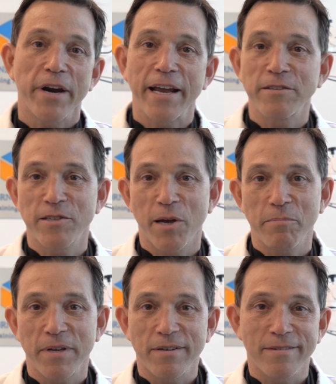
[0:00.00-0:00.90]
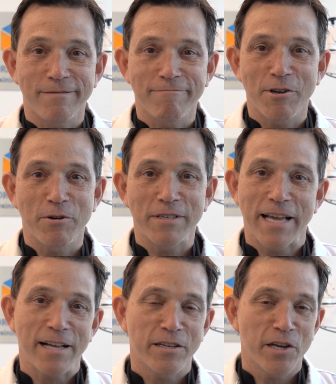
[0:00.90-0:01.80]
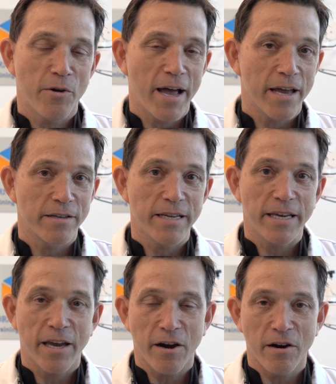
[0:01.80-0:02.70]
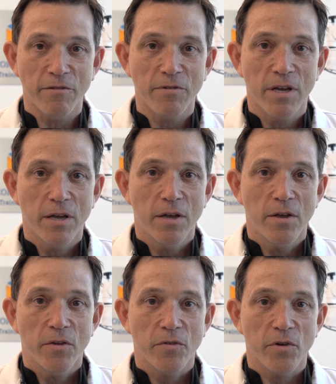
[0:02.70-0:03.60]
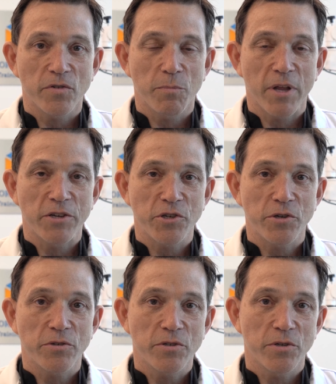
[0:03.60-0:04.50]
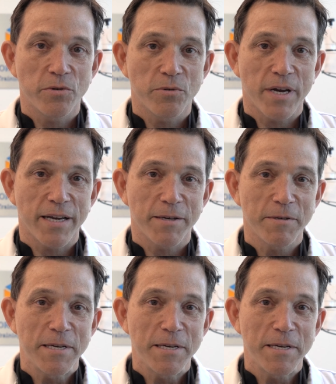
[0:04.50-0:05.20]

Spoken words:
hands up and don't exactly know how to take care of. So it's a pleasure to